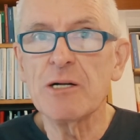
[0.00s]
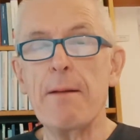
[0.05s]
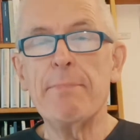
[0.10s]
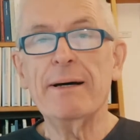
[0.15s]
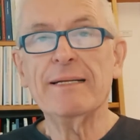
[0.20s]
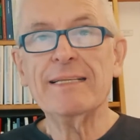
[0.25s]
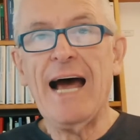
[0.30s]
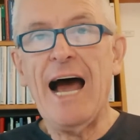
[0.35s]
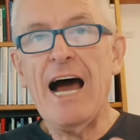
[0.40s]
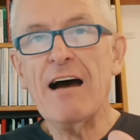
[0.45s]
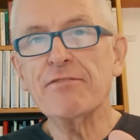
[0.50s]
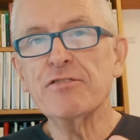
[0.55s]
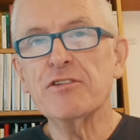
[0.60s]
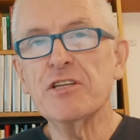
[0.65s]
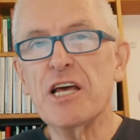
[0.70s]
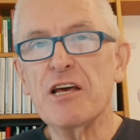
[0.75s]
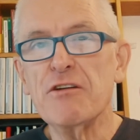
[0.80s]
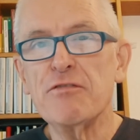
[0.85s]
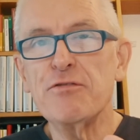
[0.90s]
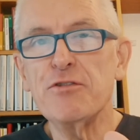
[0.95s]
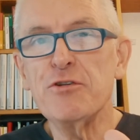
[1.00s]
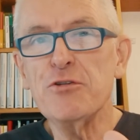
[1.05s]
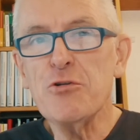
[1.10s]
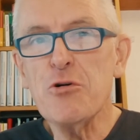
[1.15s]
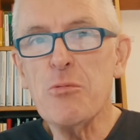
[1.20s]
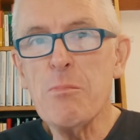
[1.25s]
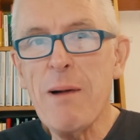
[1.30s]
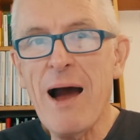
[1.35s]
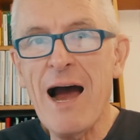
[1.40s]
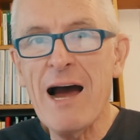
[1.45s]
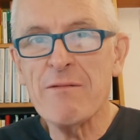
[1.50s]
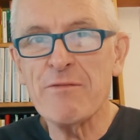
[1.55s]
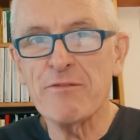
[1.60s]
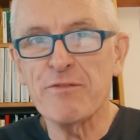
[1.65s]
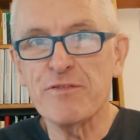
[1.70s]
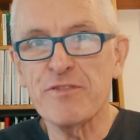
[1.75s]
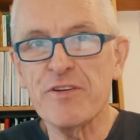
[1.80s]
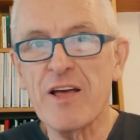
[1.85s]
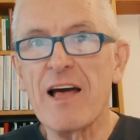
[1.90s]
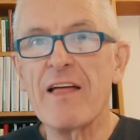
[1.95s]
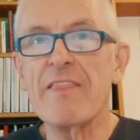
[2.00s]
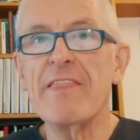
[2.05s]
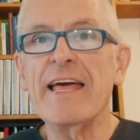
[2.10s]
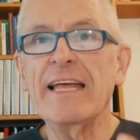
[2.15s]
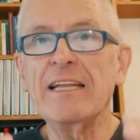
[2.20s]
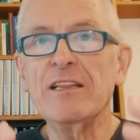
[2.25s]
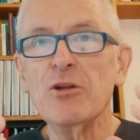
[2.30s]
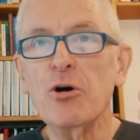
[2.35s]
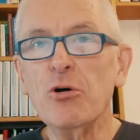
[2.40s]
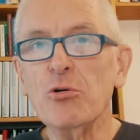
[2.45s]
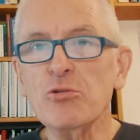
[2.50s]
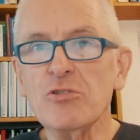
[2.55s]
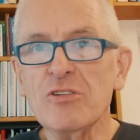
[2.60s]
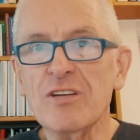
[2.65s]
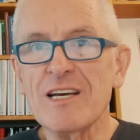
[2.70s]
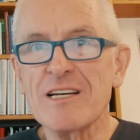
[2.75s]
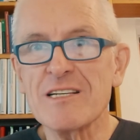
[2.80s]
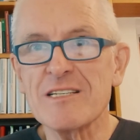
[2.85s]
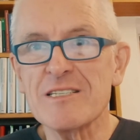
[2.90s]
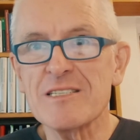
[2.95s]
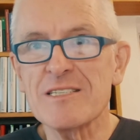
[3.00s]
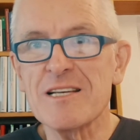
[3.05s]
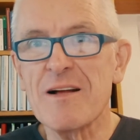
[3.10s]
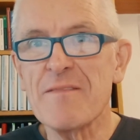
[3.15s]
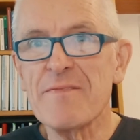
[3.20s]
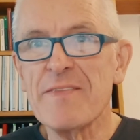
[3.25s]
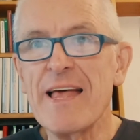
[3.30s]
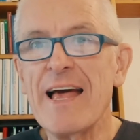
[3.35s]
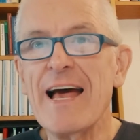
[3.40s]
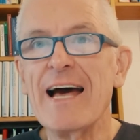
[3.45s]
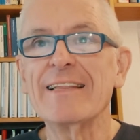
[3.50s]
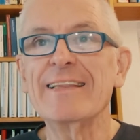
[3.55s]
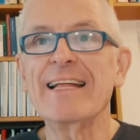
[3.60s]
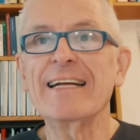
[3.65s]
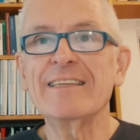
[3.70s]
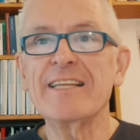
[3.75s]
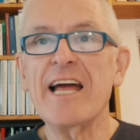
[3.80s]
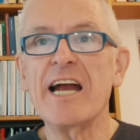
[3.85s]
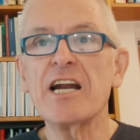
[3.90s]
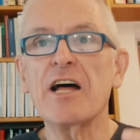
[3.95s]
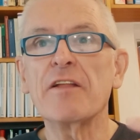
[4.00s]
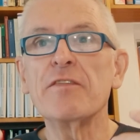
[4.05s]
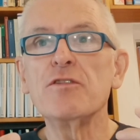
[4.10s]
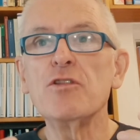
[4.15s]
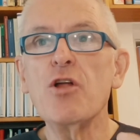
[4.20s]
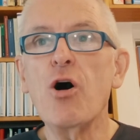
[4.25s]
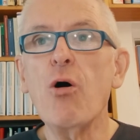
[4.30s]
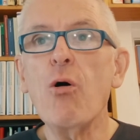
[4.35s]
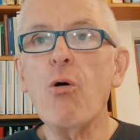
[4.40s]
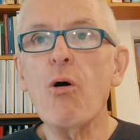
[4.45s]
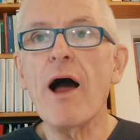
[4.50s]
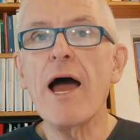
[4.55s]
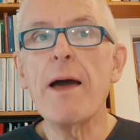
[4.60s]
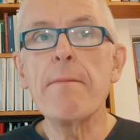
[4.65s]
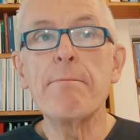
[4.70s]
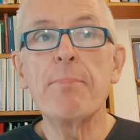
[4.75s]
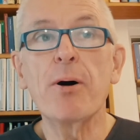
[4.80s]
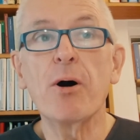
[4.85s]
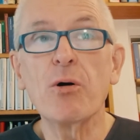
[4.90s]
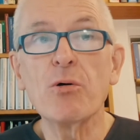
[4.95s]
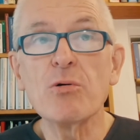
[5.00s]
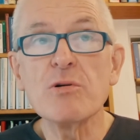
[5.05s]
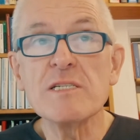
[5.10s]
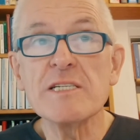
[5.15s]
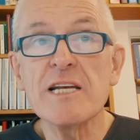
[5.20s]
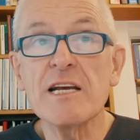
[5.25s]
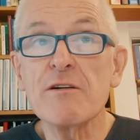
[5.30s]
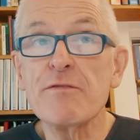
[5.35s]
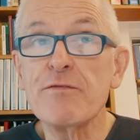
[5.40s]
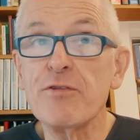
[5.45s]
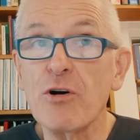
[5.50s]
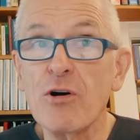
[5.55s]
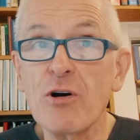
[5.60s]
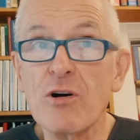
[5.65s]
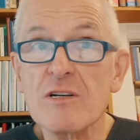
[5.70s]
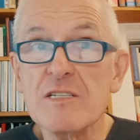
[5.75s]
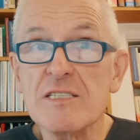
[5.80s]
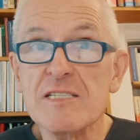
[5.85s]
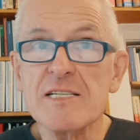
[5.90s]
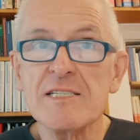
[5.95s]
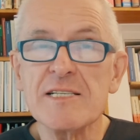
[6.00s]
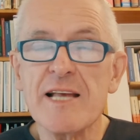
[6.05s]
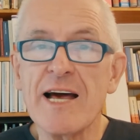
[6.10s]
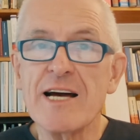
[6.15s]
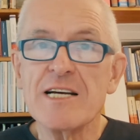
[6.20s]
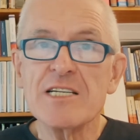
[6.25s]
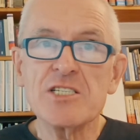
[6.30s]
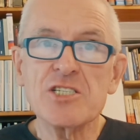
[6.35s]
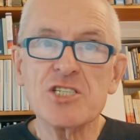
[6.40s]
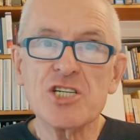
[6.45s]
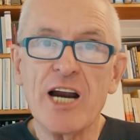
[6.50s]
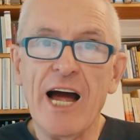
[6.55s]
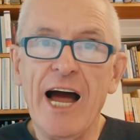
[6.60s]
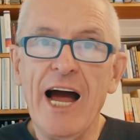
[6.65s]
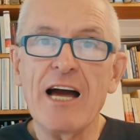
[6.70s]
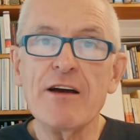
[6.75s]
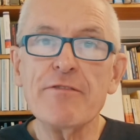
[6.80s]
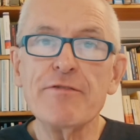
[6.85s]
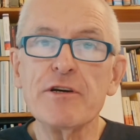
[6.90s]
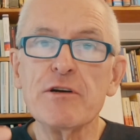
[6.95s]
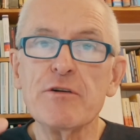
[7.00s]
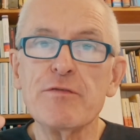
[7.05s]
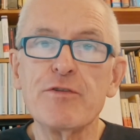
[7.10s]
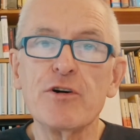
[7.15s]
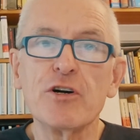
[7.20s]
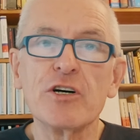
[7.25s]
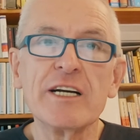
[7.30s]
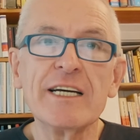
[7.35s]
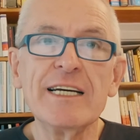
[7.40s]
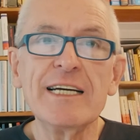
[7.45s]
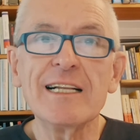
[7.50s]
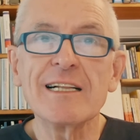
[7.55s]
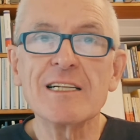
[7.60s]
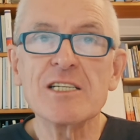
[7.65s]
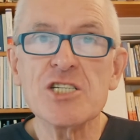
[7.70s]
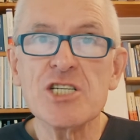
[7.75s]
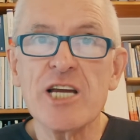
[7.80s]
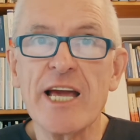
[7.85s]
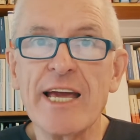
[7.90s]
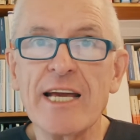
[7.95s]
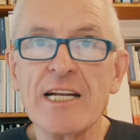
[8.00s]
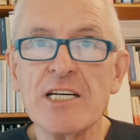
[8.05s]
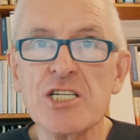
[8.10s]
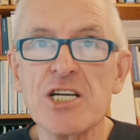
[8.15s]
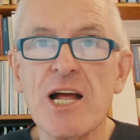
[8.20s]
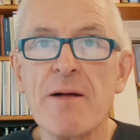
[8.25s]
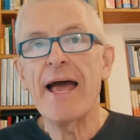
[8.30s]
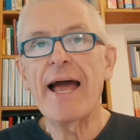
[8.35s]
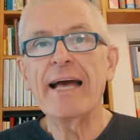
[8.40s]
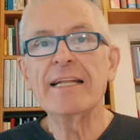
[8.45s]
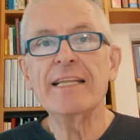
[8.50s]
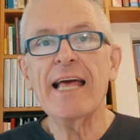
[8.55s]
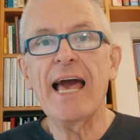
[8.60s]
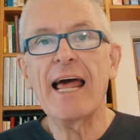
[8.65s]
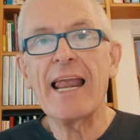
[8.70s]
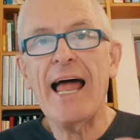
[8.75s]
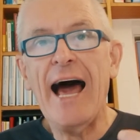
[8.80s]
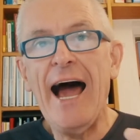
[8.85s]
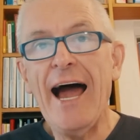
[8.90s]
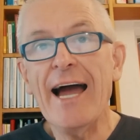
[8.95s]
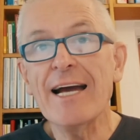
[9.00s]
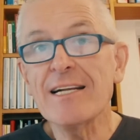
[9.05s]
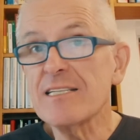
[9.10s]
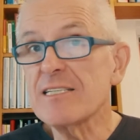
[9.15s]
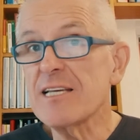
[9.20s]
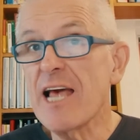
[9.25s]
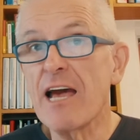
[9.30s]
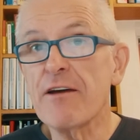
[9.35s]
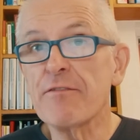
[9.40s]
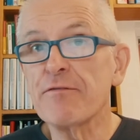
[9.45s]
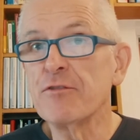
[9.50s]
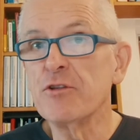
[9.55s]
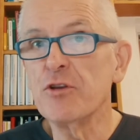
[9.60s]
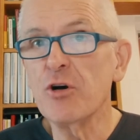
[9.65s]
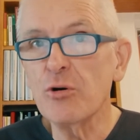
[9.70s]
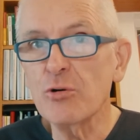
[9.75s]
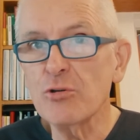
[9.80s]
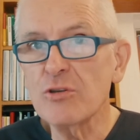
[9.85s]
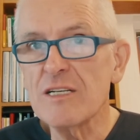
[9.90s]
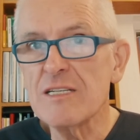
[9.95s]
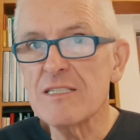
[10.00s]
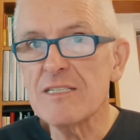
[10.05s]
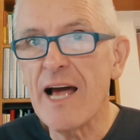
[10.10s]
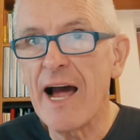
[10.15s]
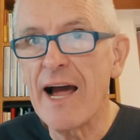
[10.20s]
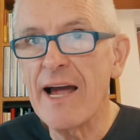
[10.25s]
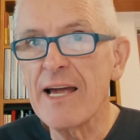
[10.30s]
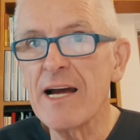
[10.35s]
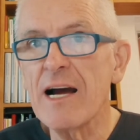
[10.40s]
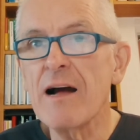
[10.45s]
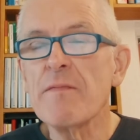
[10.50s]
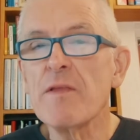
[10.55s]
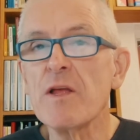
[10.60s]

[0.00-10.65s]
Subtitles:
But after a few months, they notice that there are no opposing forces striving for real change, and the elites have no desire